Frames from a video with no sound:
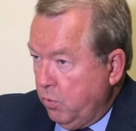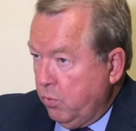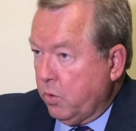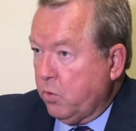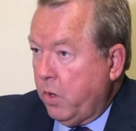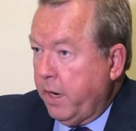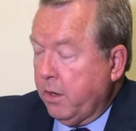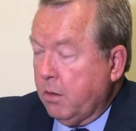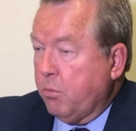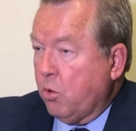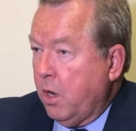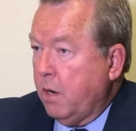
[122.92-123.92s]
will require a
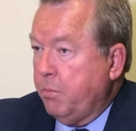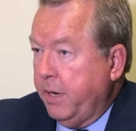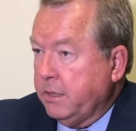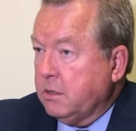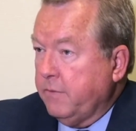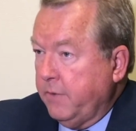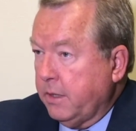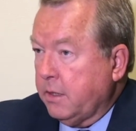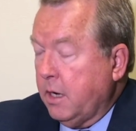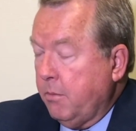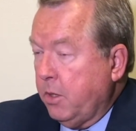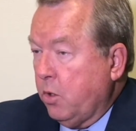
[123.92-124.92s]
broad base of
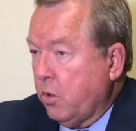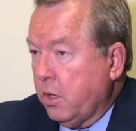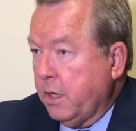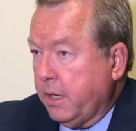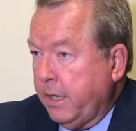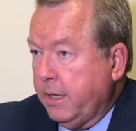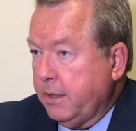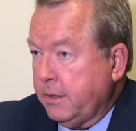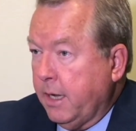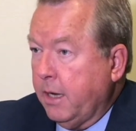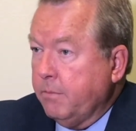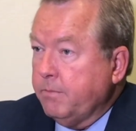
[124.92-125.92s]
income in order to get it
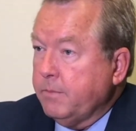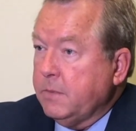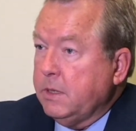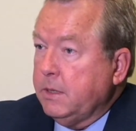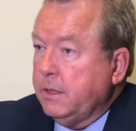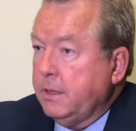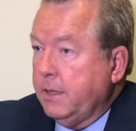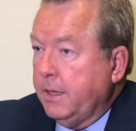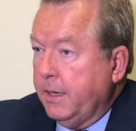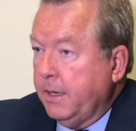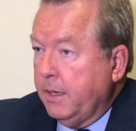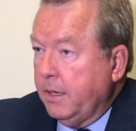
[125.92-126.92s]
done.
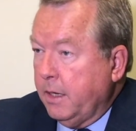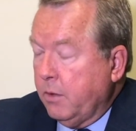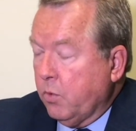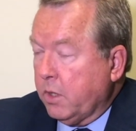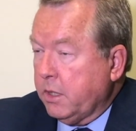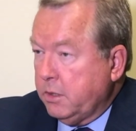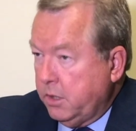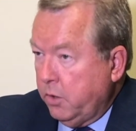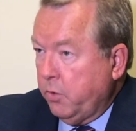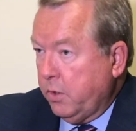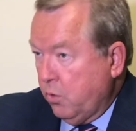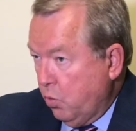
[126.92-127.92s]
And we're
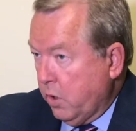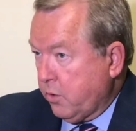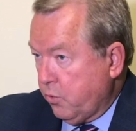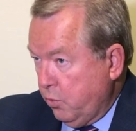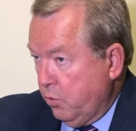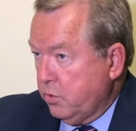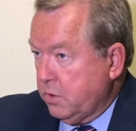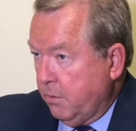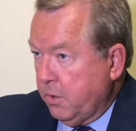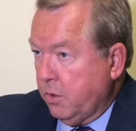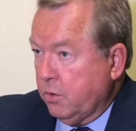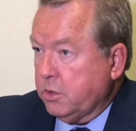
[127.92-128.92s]
continuing to work through some
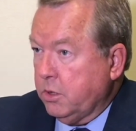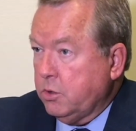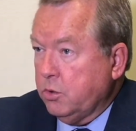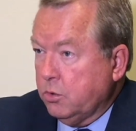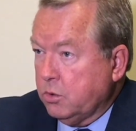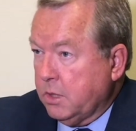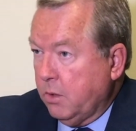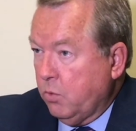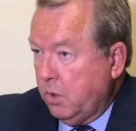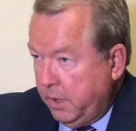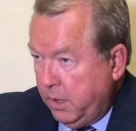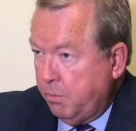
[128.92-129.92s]
of those issues that
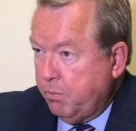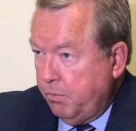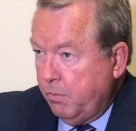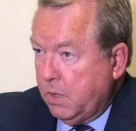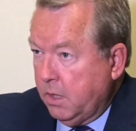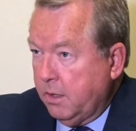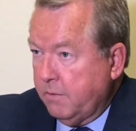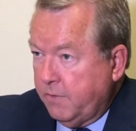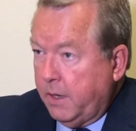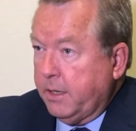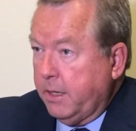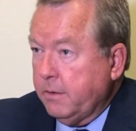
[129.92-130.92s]
will help
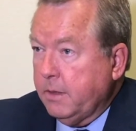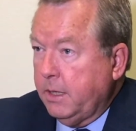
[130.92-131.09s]
fund it.